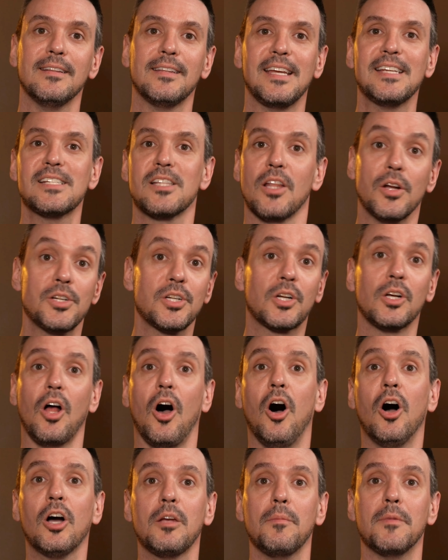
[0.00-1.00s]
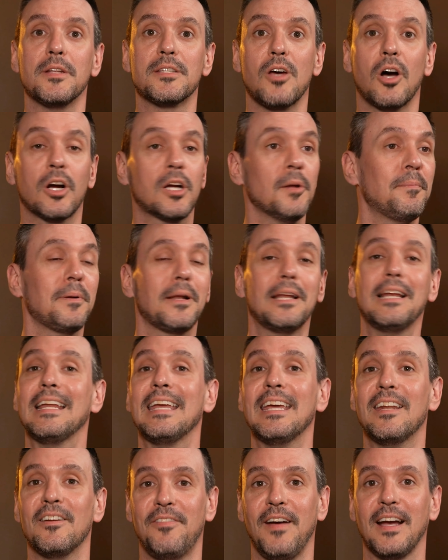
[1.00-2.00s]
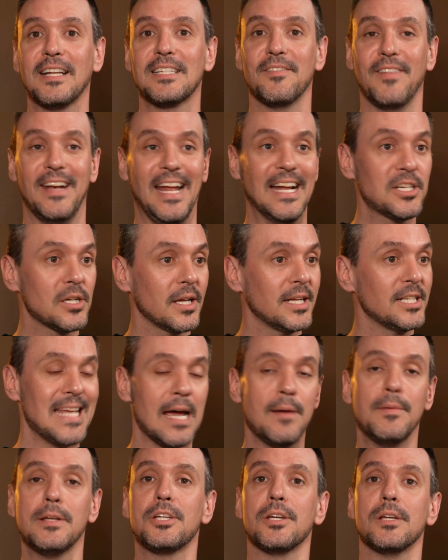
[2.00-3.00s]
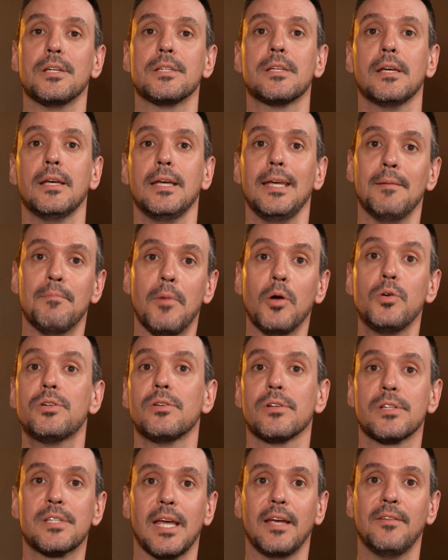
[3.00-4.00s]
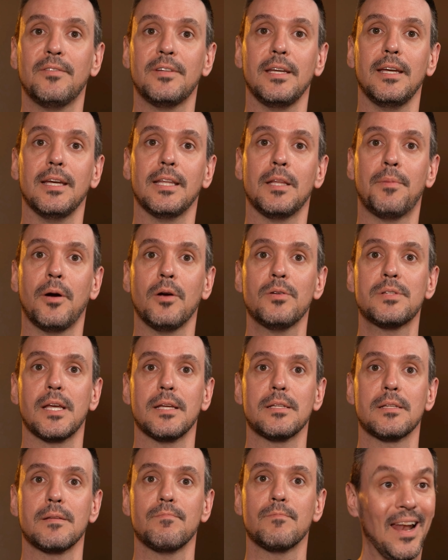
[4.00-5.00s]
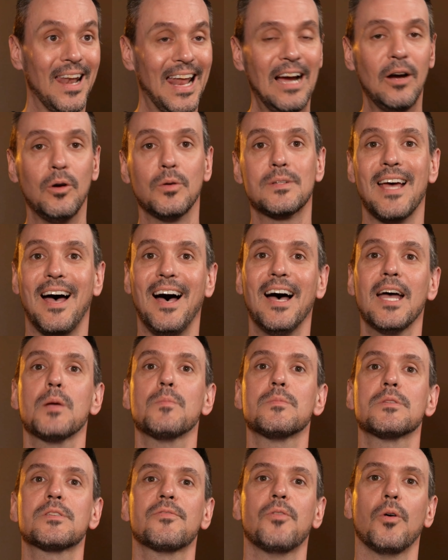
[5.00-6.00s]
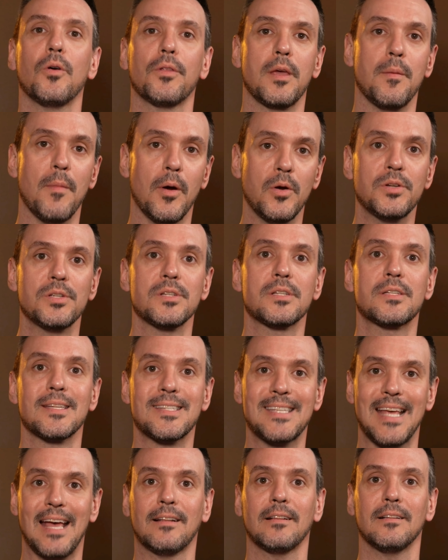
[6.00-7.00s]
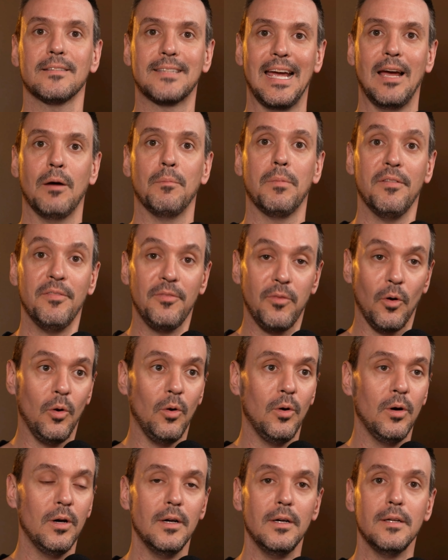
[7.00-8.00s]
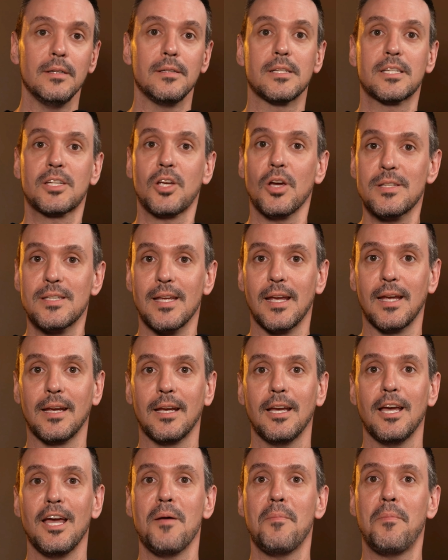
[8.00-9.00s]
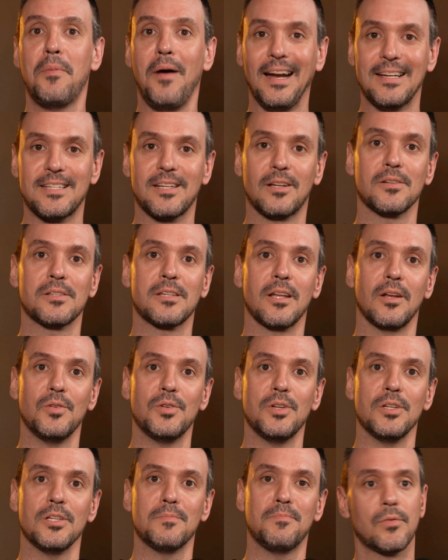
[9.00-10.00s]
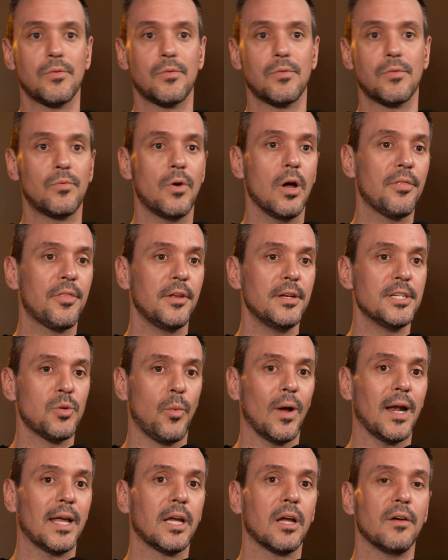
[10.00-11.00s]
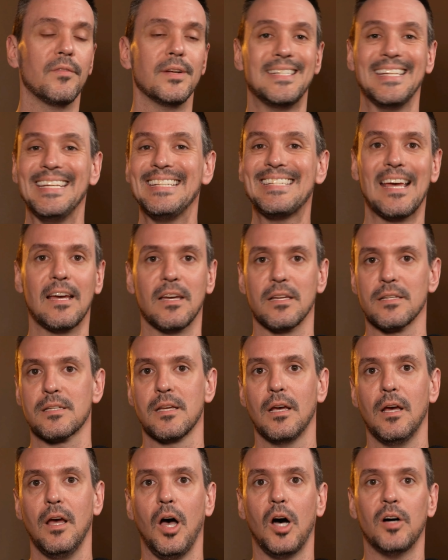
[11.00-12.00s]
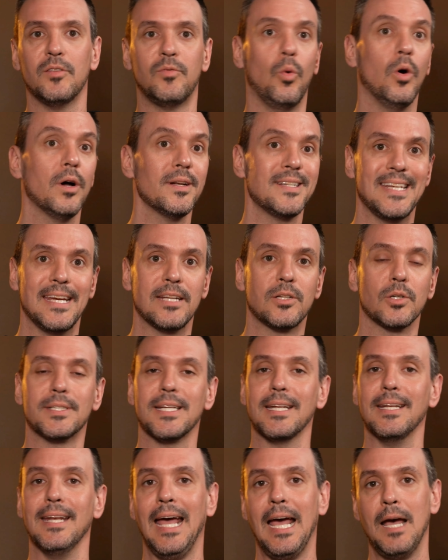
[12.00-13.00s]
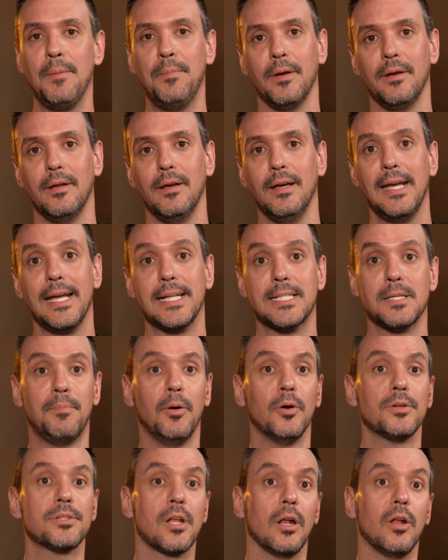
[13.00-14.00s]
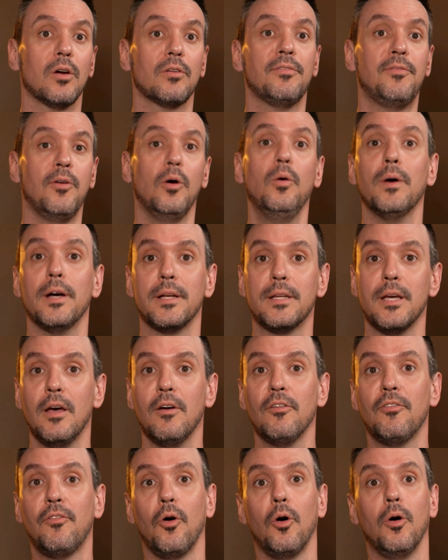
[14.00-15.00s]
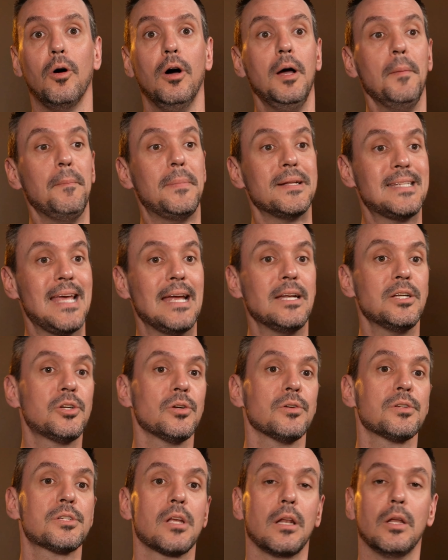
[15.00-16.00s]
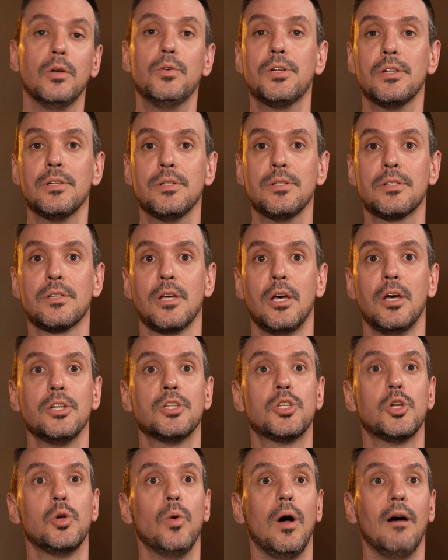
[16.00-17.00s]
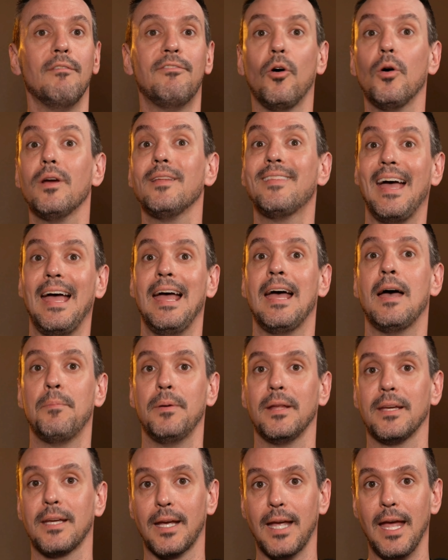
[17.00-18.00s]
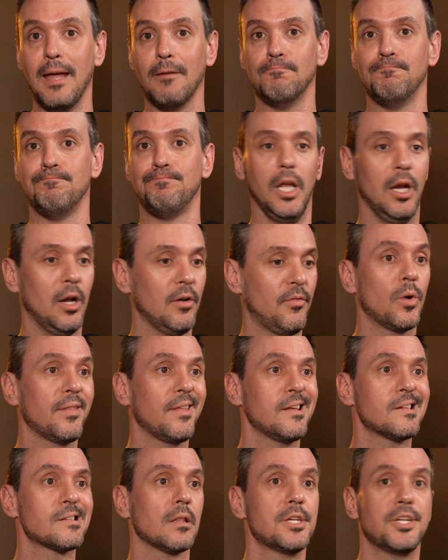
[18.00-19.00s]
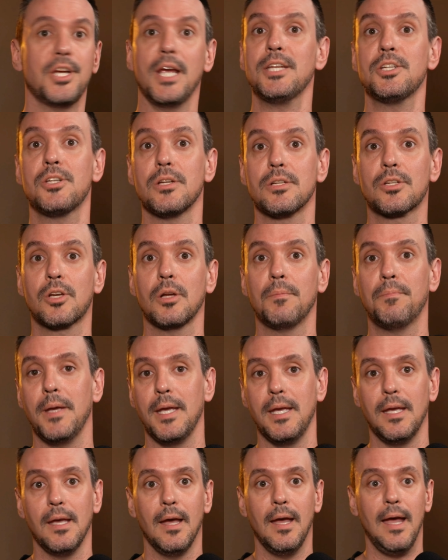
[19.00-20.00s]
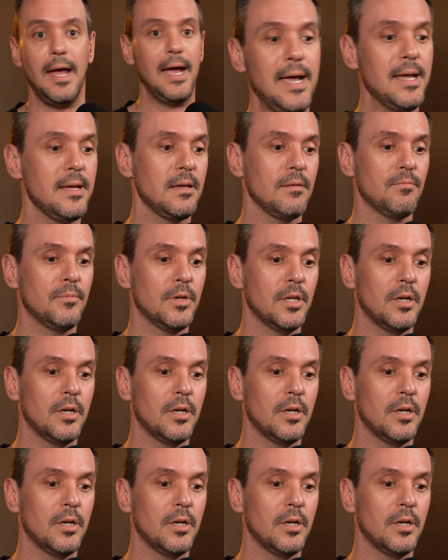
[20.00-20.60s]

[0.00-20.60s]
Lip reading: these logical arguments are completely ineffective and actually damages emotional safety in the process. Allow times for the emotions to settle down before discussing practical solutions. So rather than dwelling over details of what did or didn't happen, it's important to look forward for potential solutions to avoid that happening again. One of these suggestions could be, hey,